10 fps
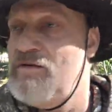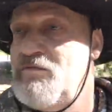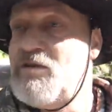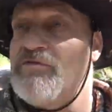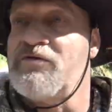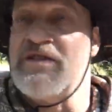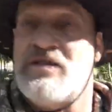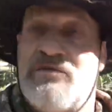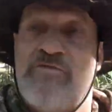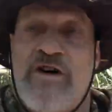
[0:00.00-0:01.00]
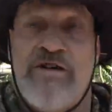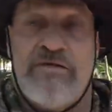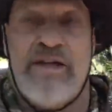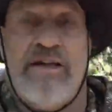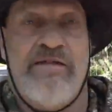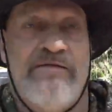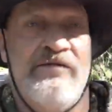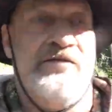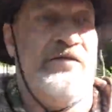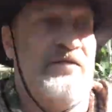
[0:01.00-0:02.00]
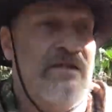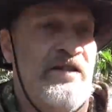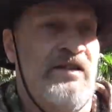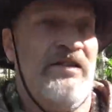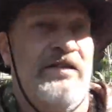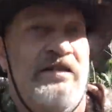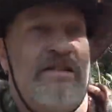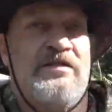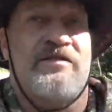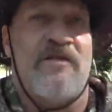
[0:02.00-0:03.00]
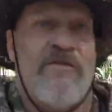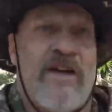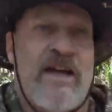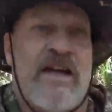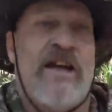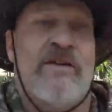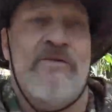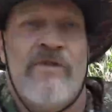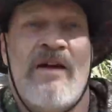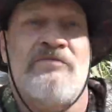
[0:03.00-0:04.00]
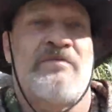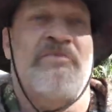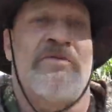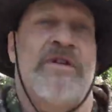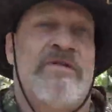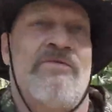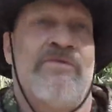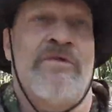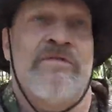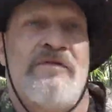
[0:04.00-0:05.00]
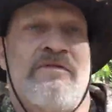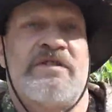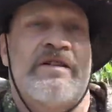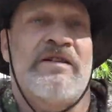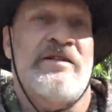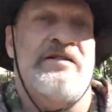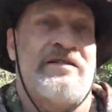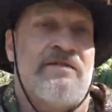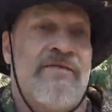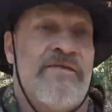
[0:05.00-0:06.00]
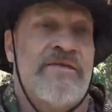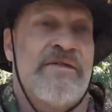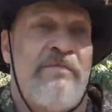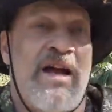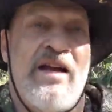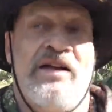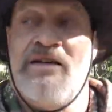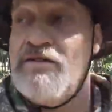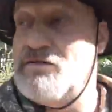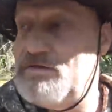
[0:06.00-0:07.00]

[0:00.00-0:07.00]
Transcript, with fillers: maybe we'll see some wildlife. Saw that gator. That was pretty cool over there sunning itself on the bank.